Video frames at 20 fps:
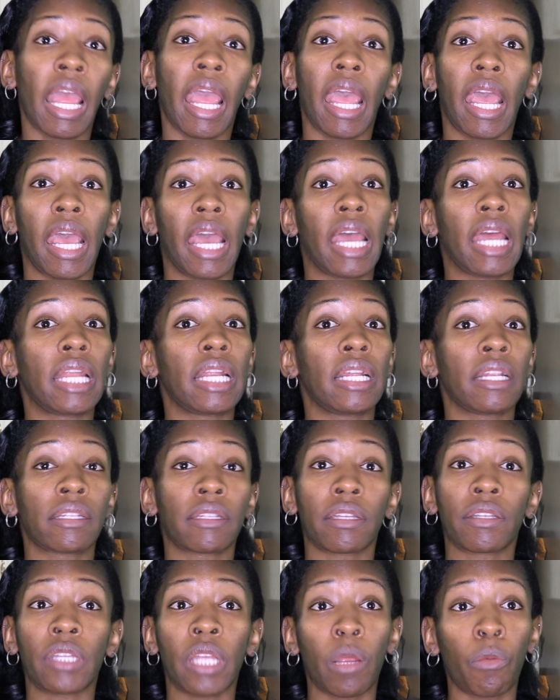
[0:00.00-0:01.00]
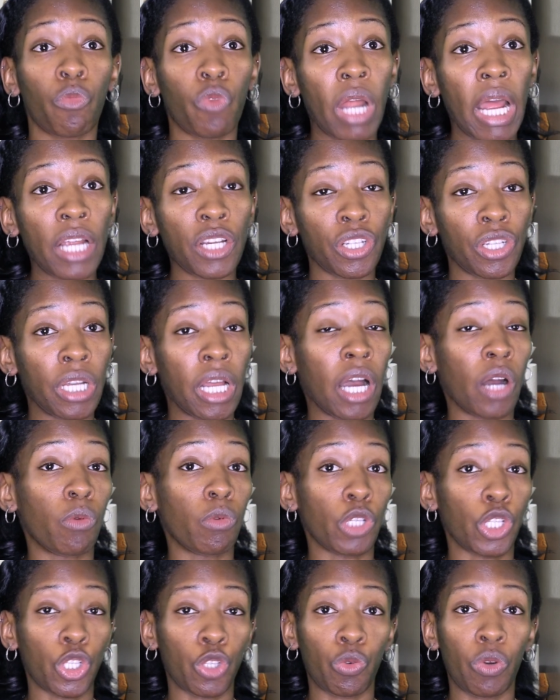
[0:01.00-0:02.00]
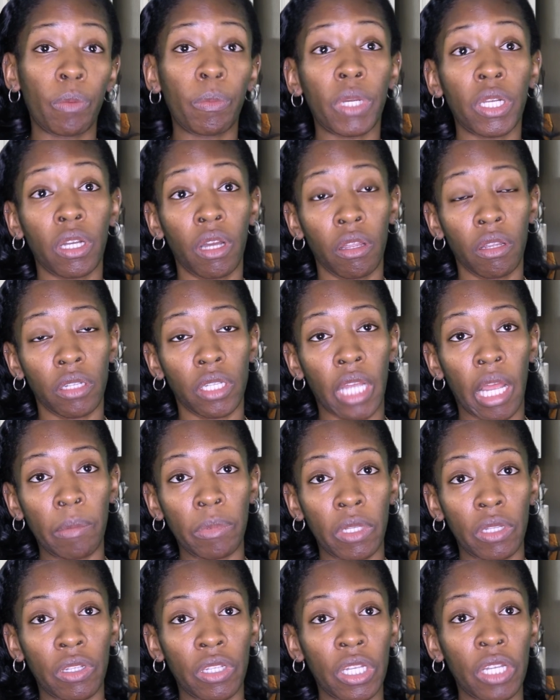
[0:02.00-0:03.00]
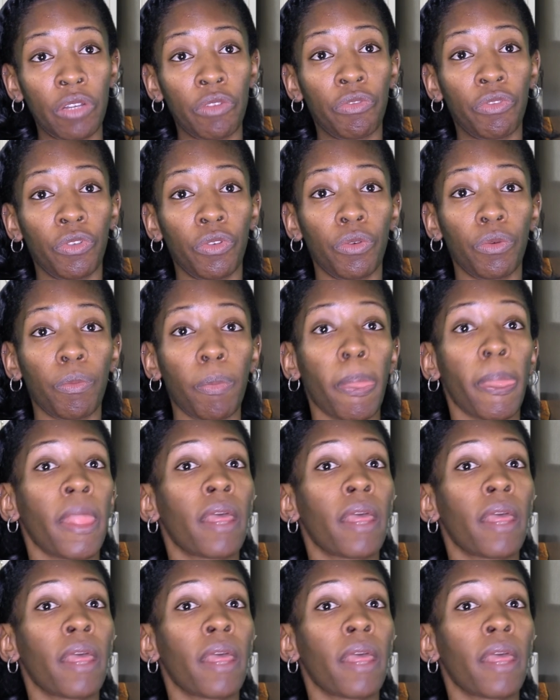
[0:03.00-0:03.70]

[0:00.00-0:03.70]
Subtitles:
and it's the same rationale with shrimp and other types of seafood.